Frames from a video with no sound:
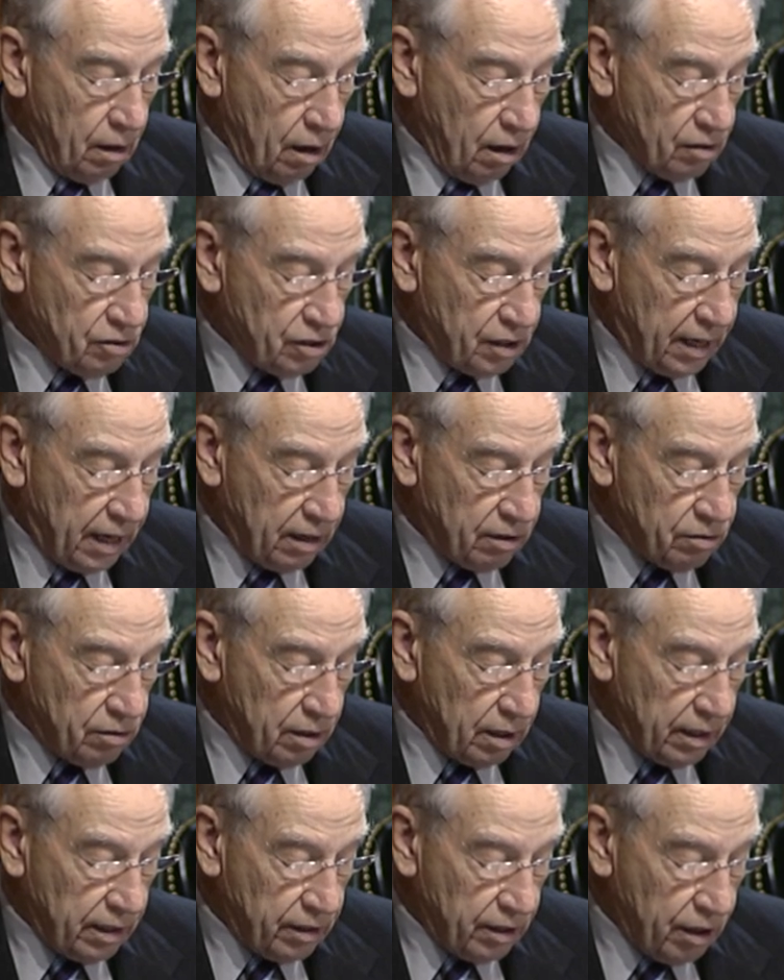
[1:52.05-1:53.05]
are
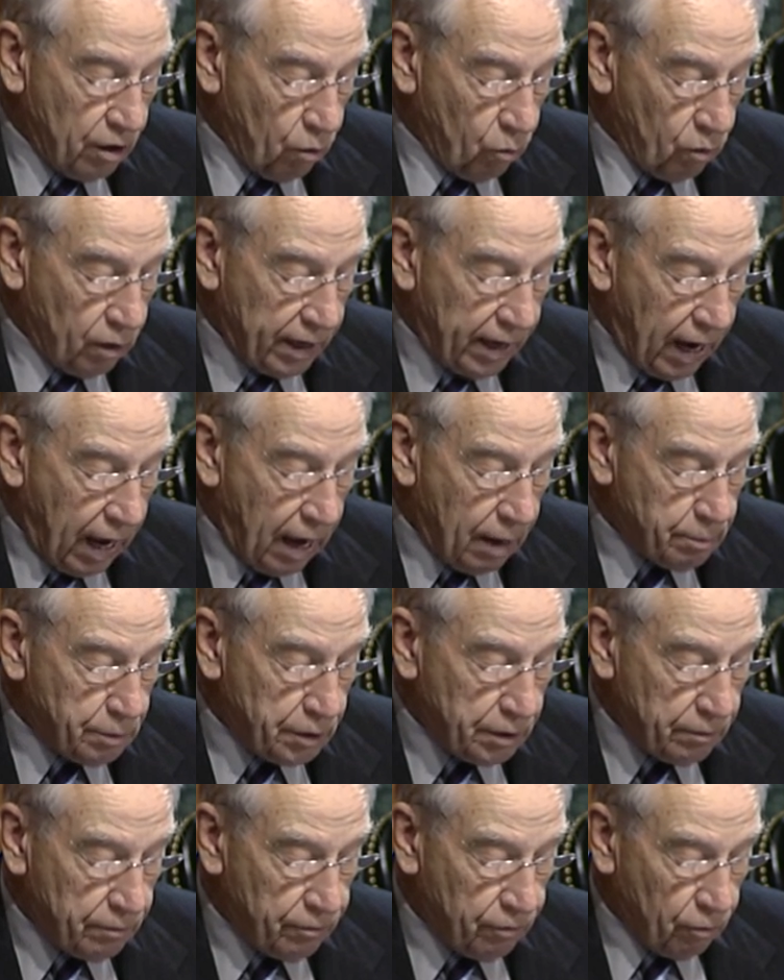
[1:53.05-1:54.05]
scarcely the only
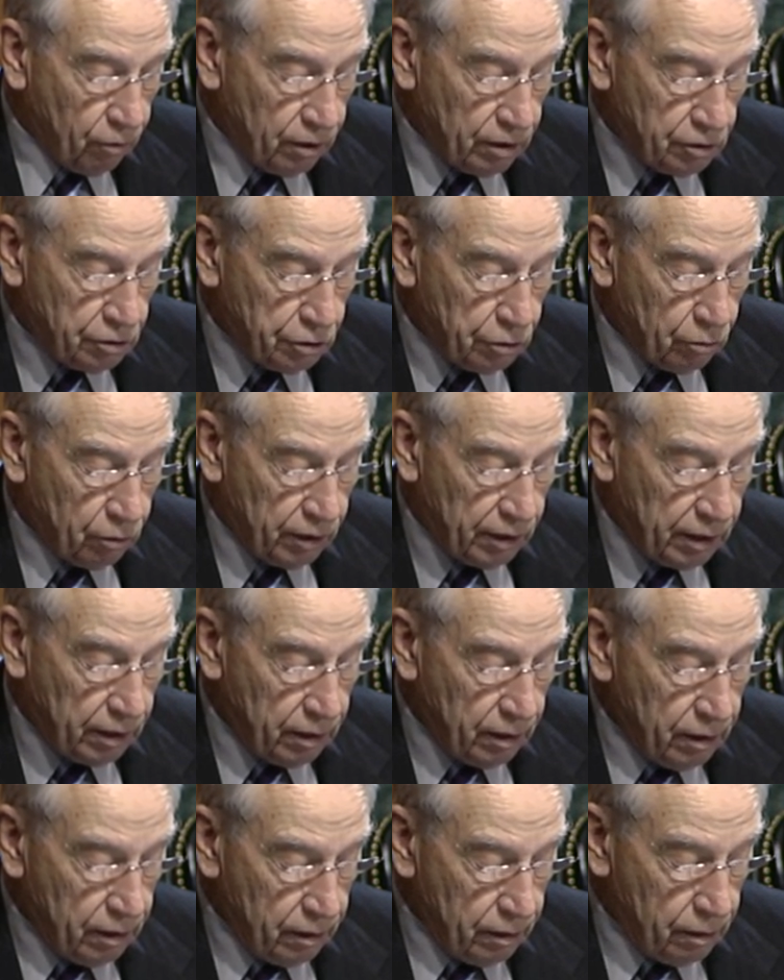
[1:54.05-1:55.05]
option for ensuring
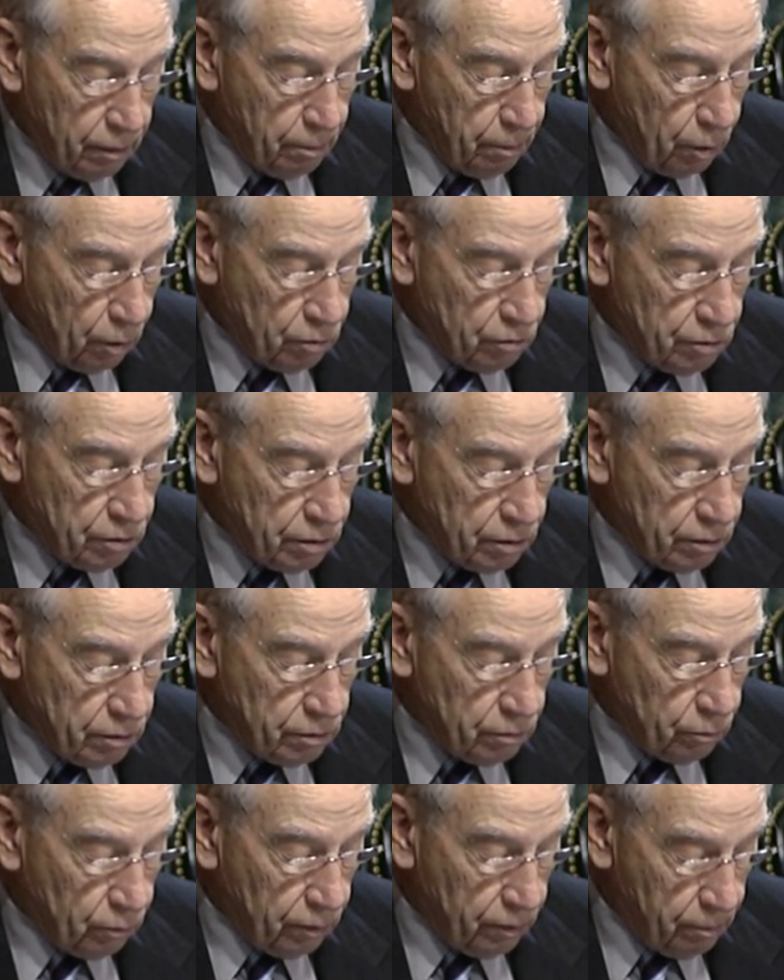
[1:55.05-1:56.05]
the
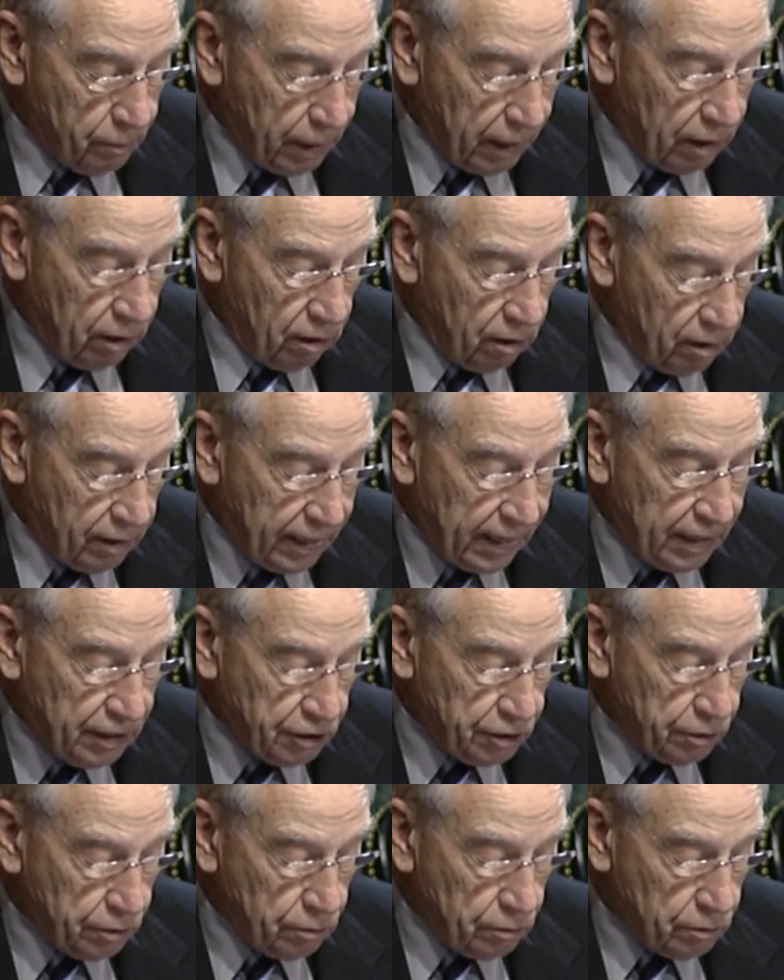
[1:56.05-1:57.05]
persons with mental
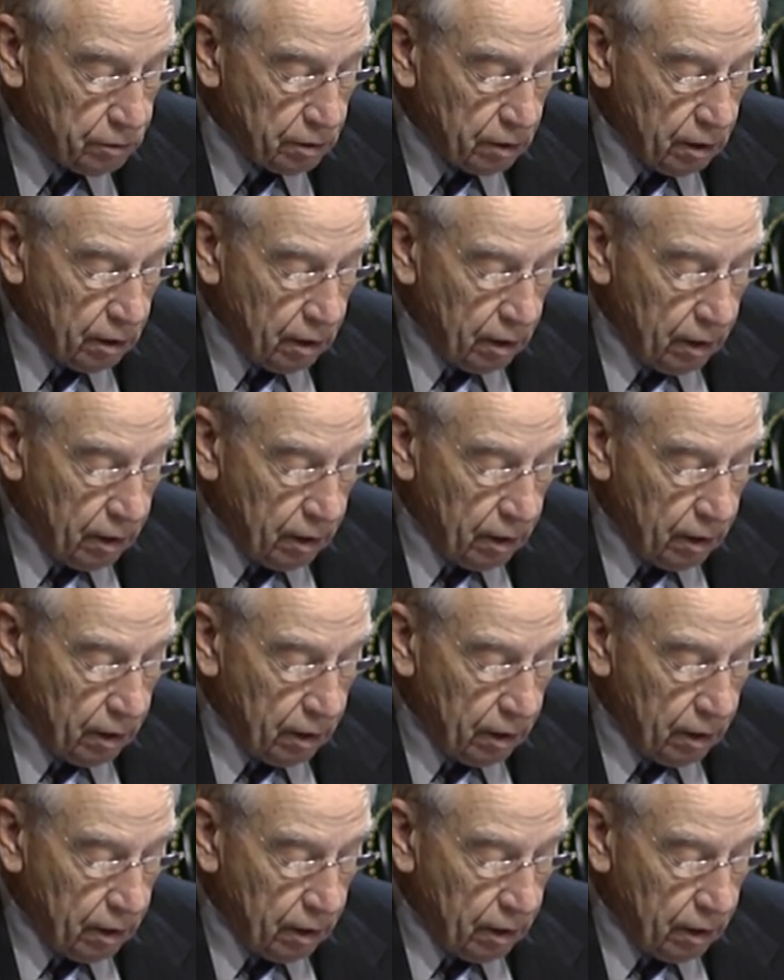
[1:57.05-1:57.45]
issues